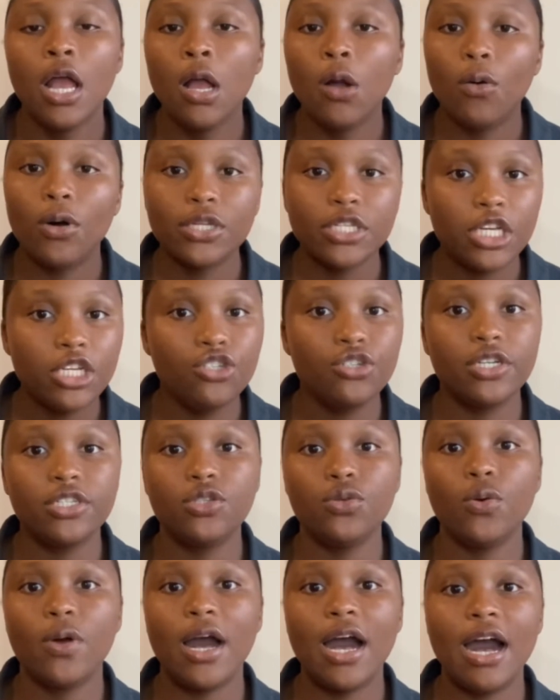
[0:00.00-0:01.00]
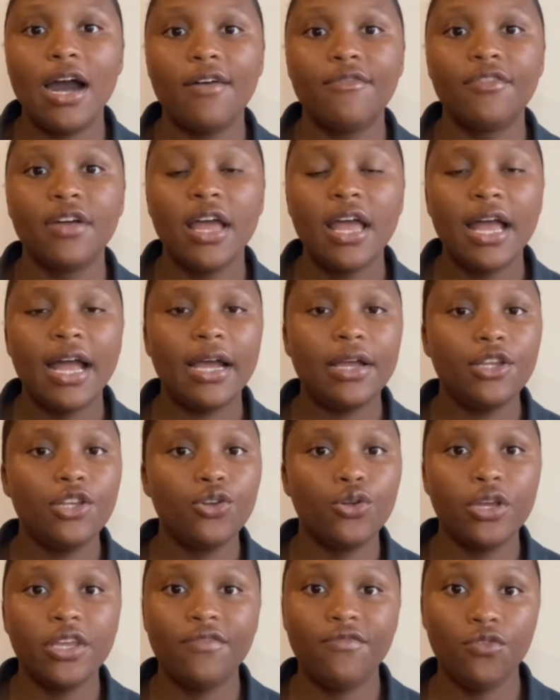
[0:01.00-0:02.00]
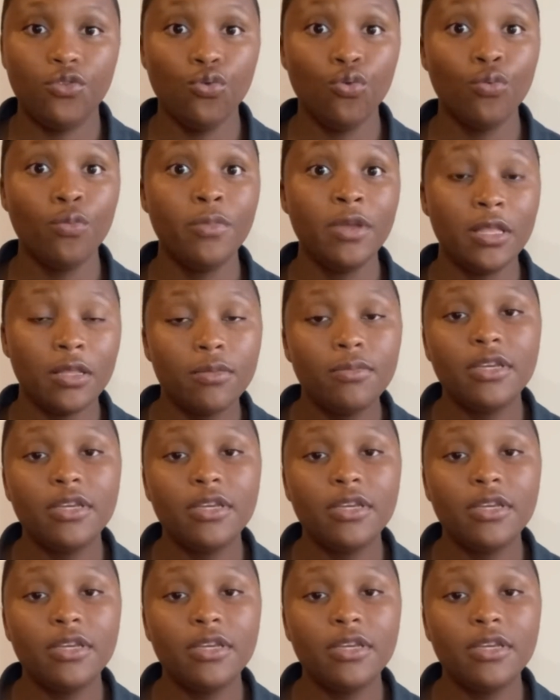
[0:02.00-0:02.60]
what interests you have, and if you will